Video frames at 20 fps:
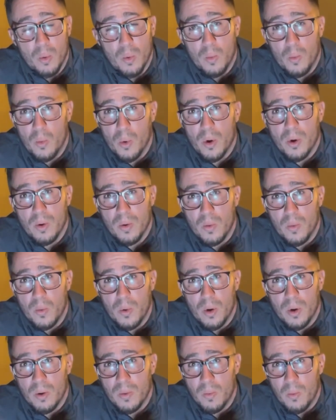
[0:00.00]

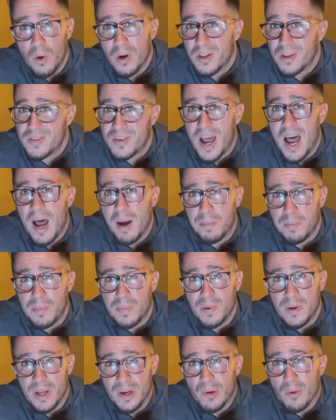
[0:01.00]
we're one of the top
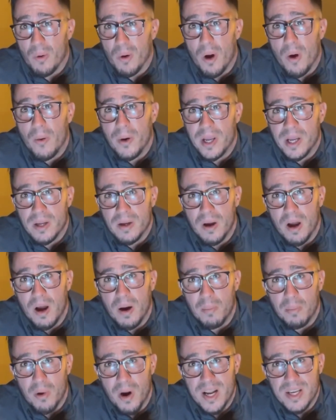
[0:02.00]
in growing
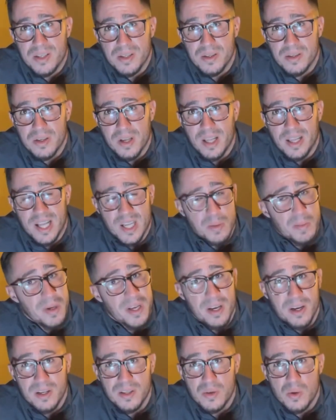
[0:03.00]
prices, and that's
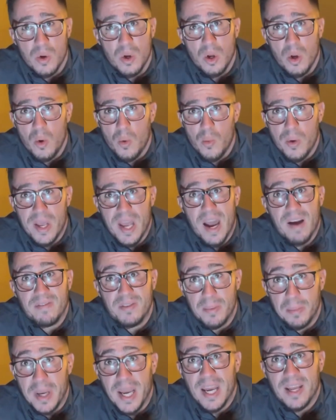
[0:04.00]
because we have
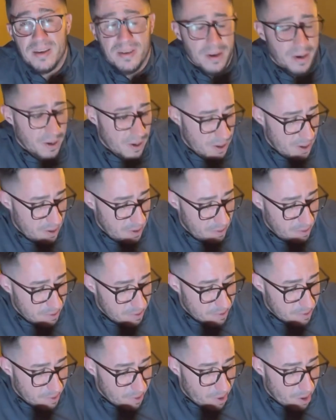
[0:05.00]
demand here.
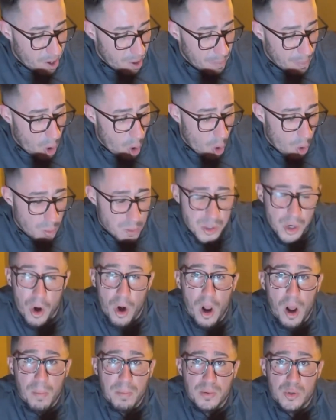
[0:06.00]
Homes are
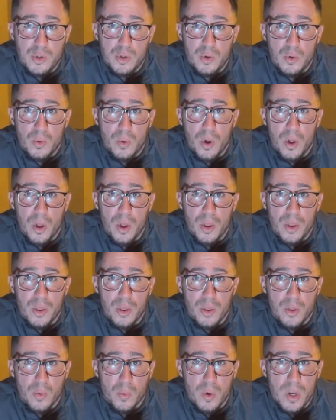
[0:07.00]
up to
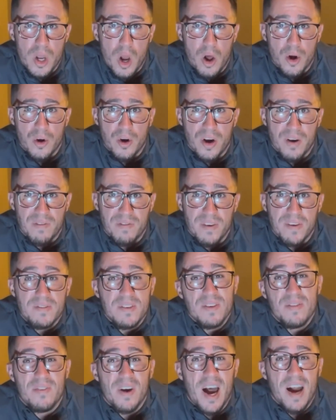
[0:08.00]

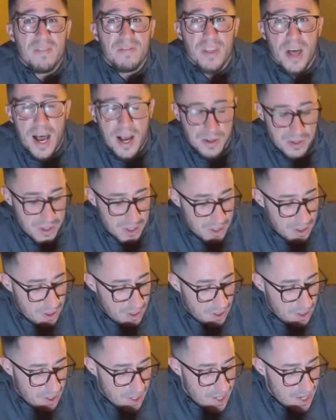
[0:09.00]
$355,000.
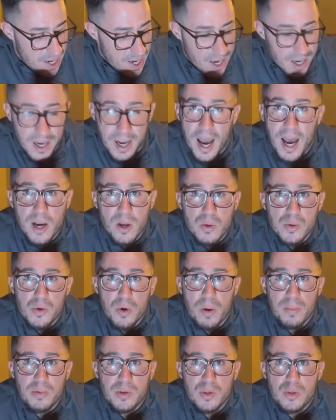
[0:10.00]
Condos
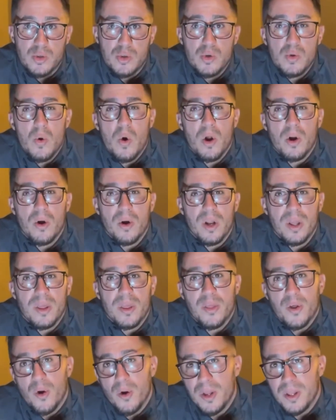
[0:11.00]
are up to
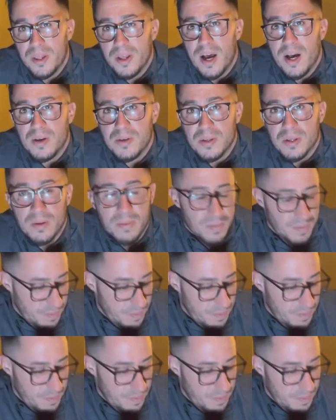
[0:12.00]
$230,000.